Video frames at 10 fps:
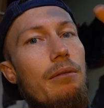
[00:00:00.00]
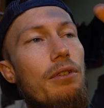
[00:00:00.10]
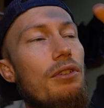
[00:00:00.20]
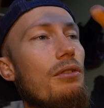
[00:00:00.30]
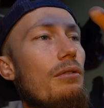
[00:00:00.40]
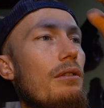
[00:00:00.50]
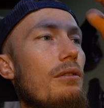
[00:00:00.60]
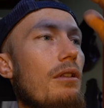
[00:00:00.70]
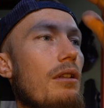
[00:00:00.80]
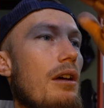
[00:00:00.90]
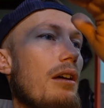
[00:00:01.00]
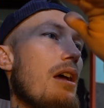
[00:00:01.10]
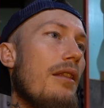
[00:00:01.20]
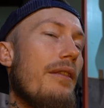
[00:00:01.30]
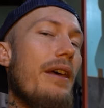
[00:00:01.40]
image is going to look like
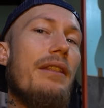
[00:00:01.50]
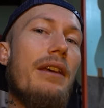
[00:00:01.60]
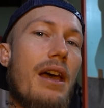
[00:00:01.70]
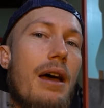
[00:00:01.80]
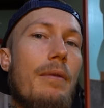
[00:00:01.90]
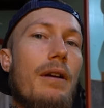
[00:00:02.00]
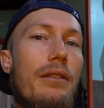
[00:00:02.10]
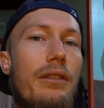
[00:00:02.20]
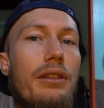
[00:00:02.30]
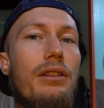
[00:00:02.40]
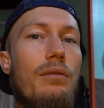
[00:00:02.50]
then the camera then the